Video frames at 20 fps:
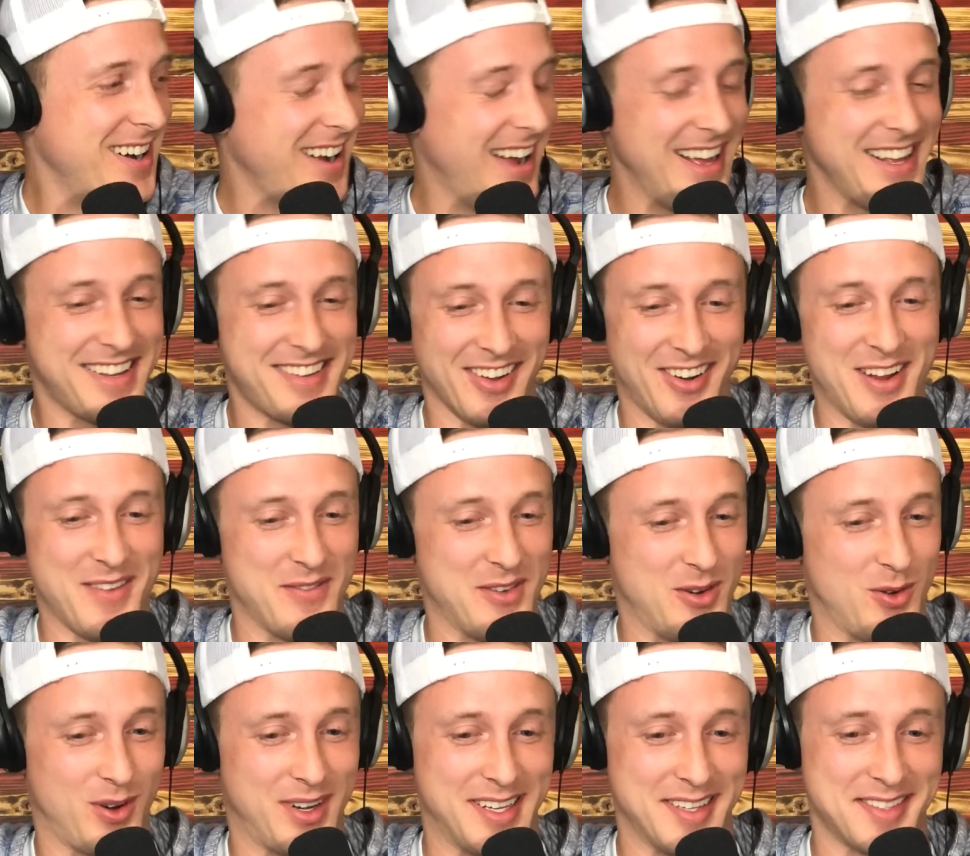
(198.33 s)
I don't even
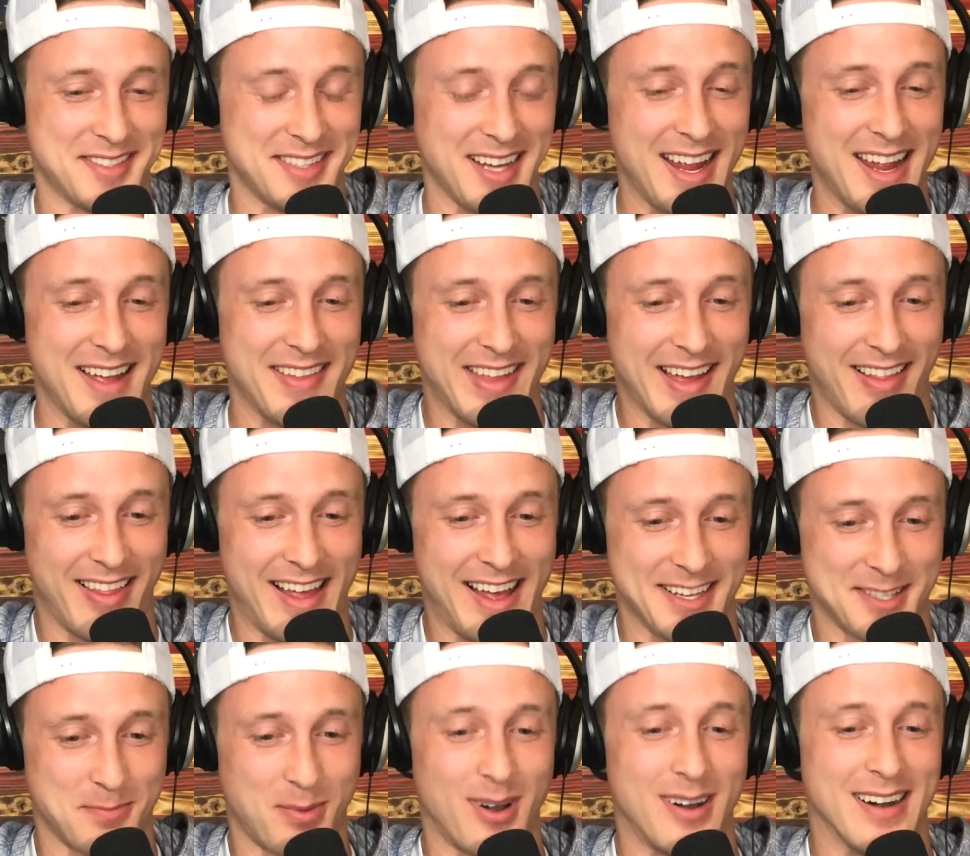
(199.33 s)
know what to say at that
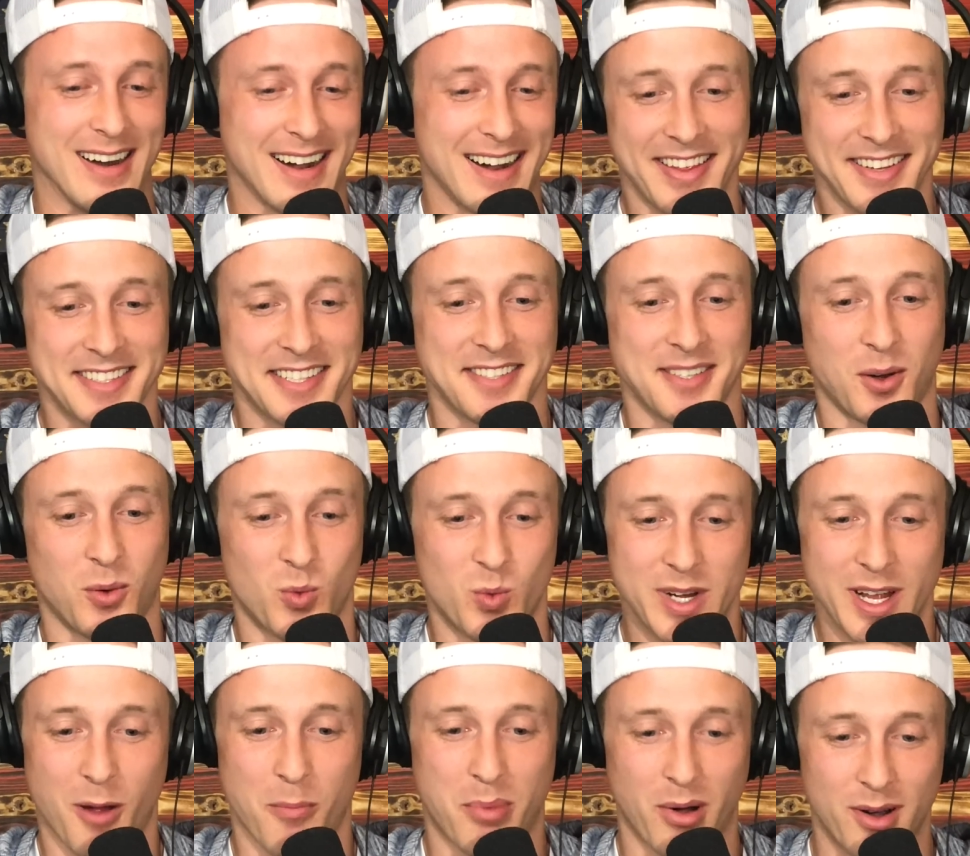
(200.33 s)
last part. This is a
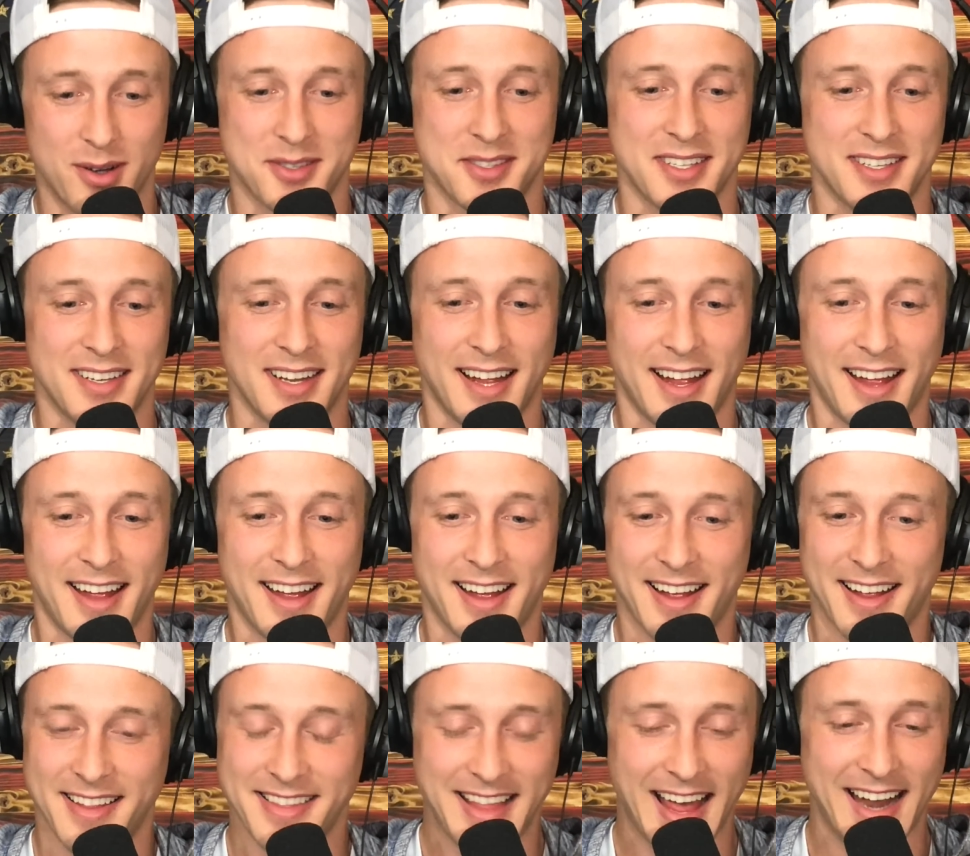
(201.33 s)
real person
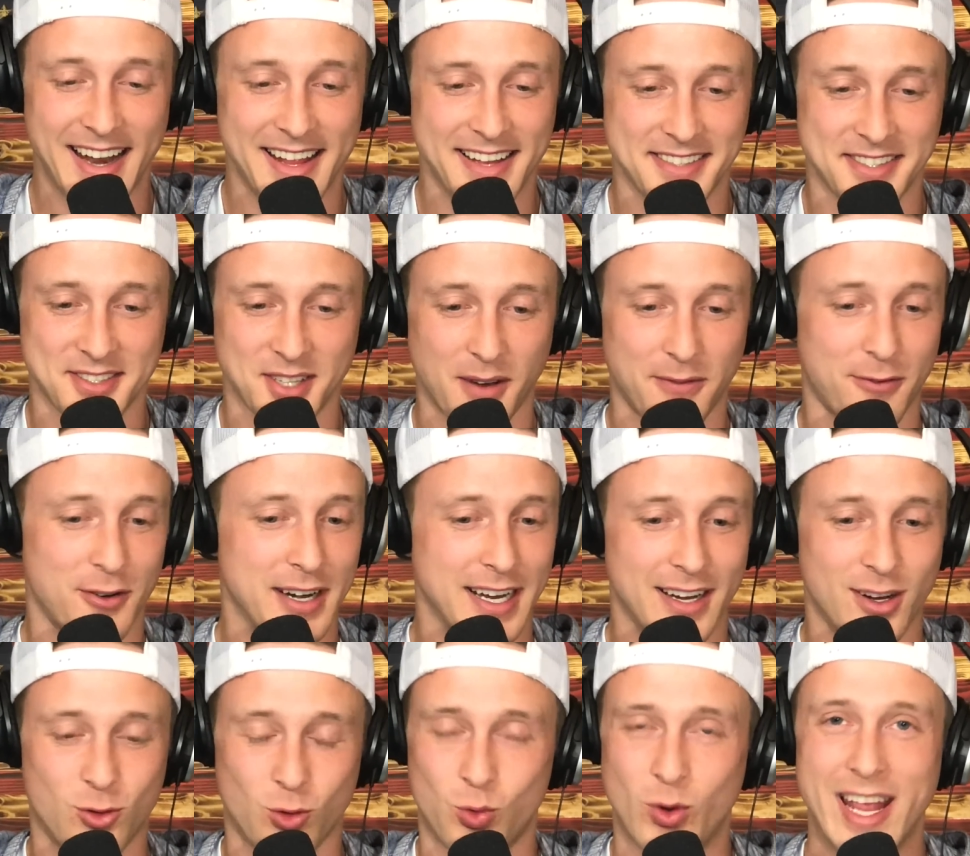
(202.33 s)
that is
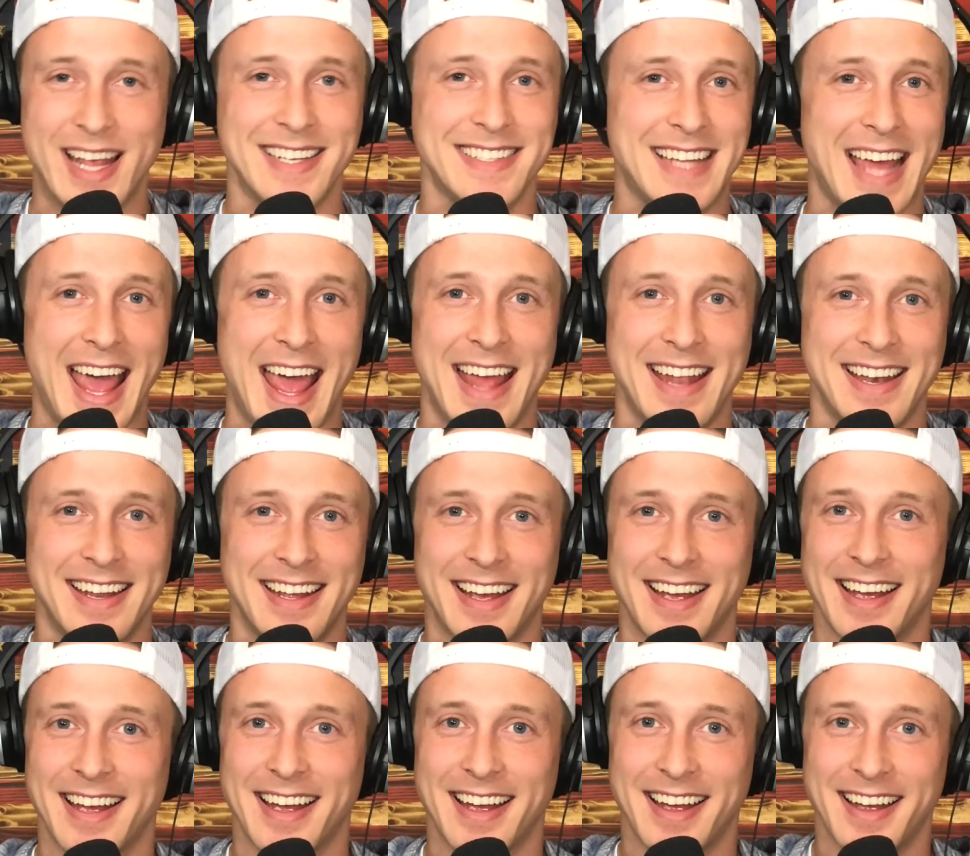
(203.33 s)
suffering grade 10
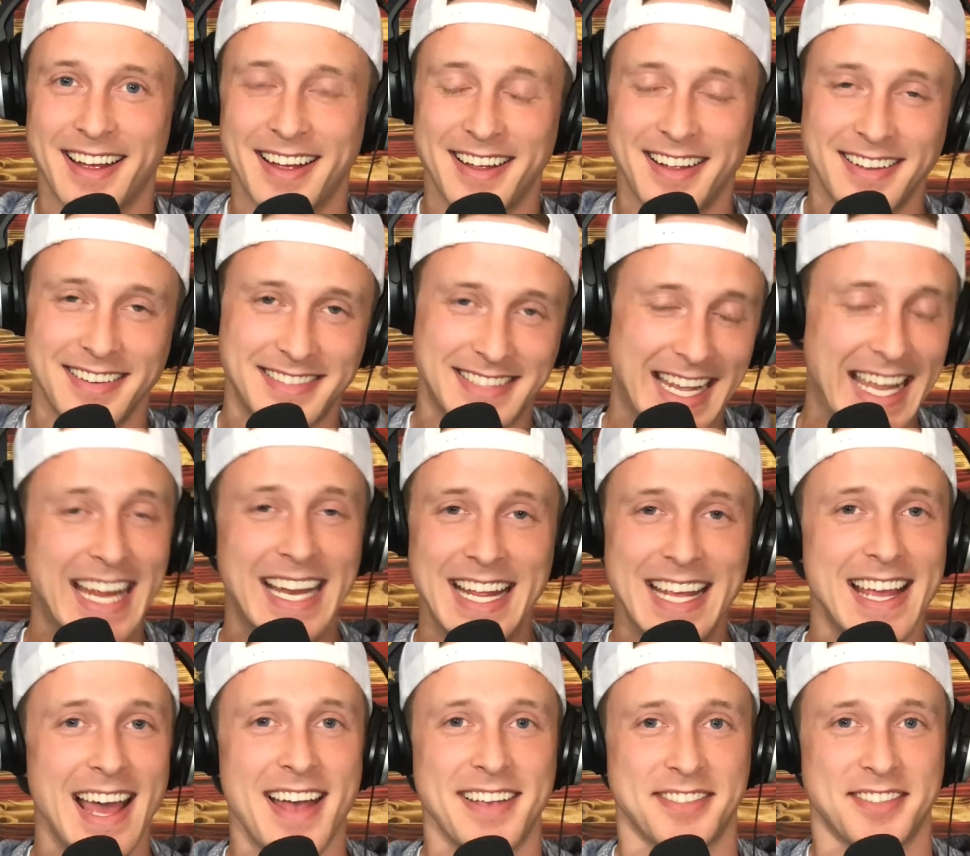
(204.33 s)

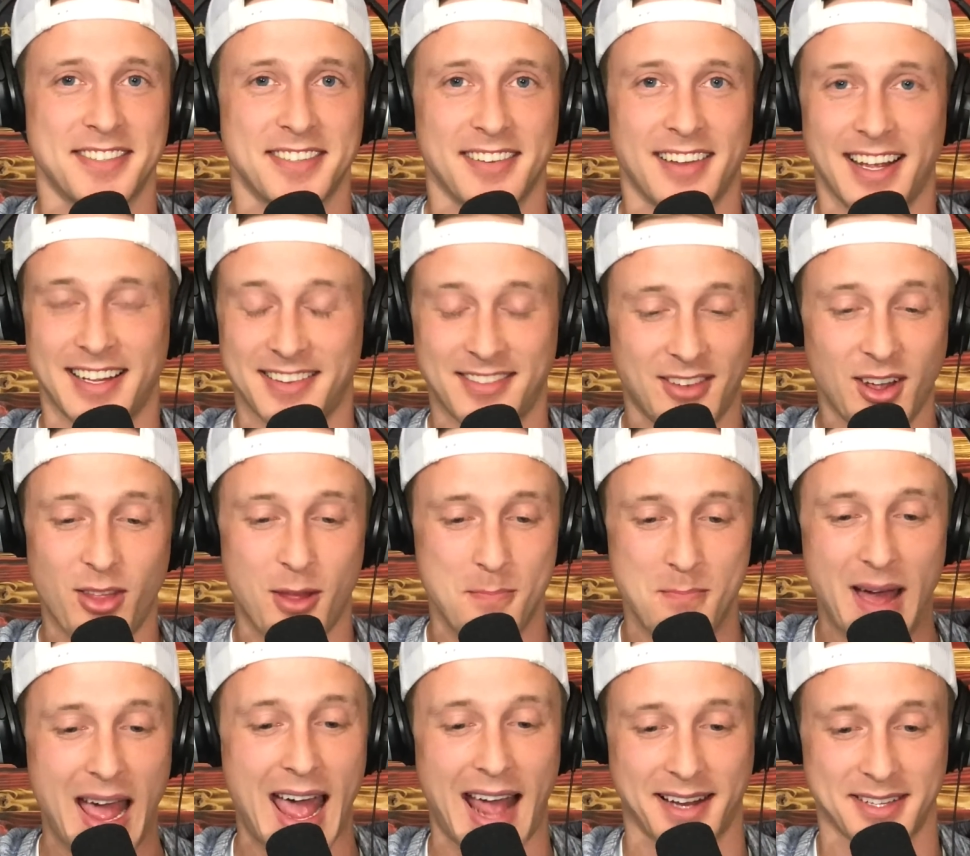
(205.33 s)
TDS, like to the
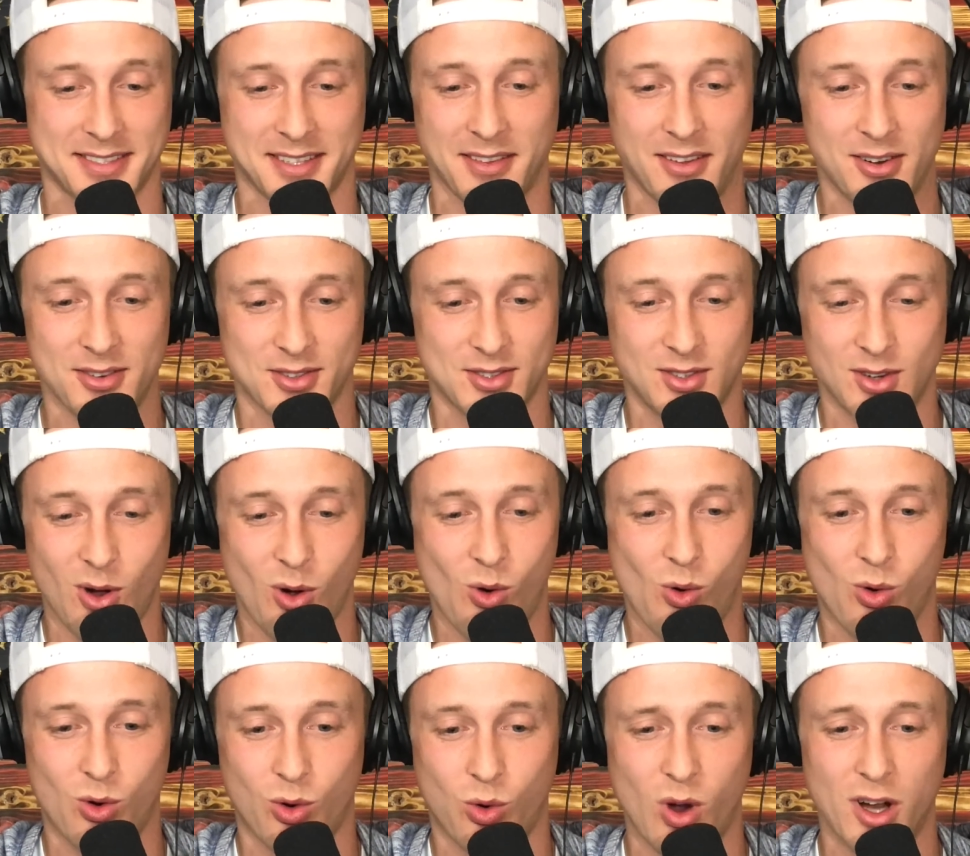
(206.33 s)
max. There's
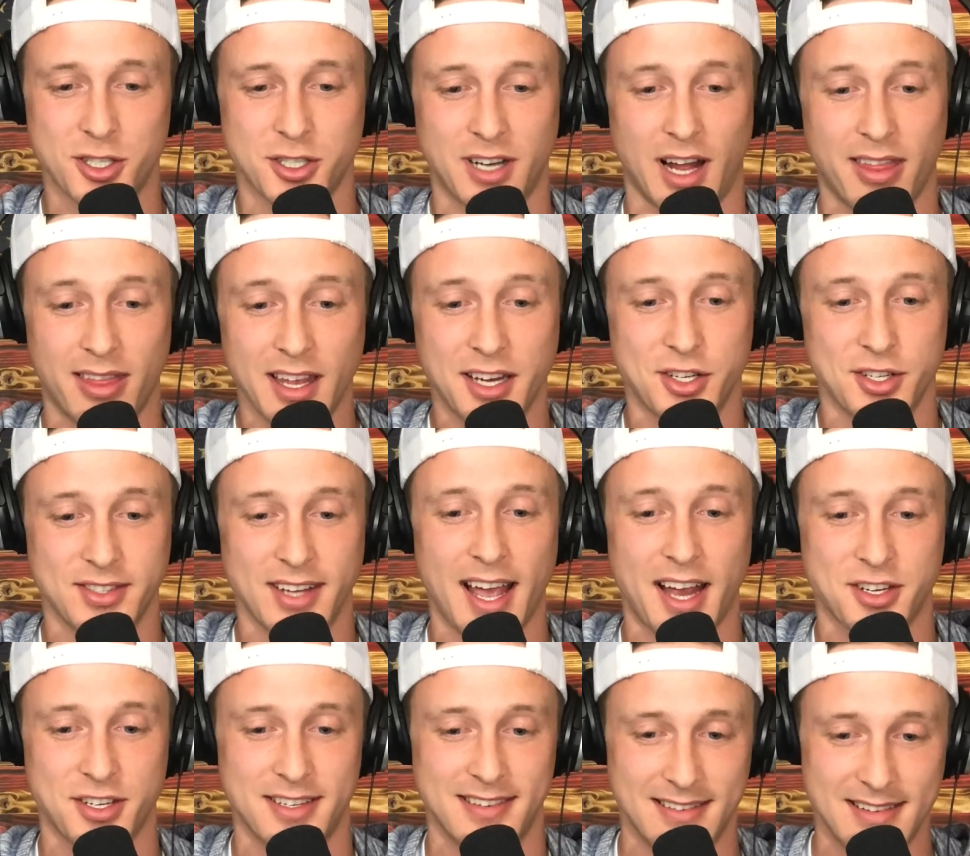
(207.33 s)
no question. I think she's
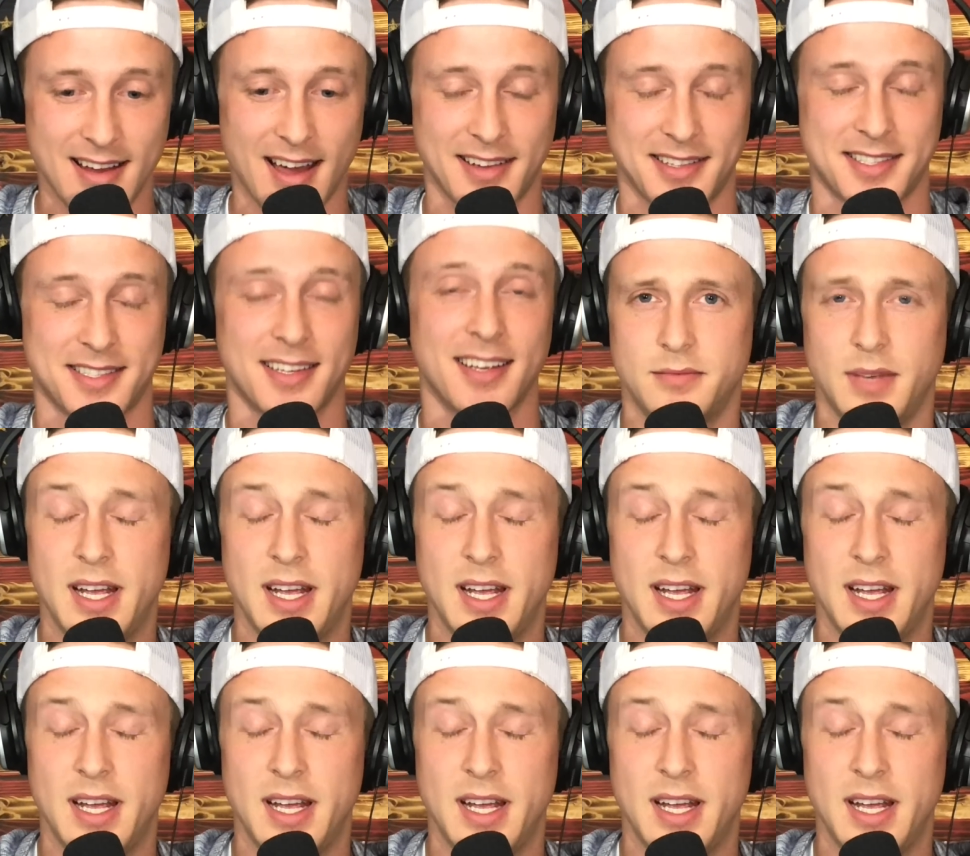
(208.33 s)
actually nuts.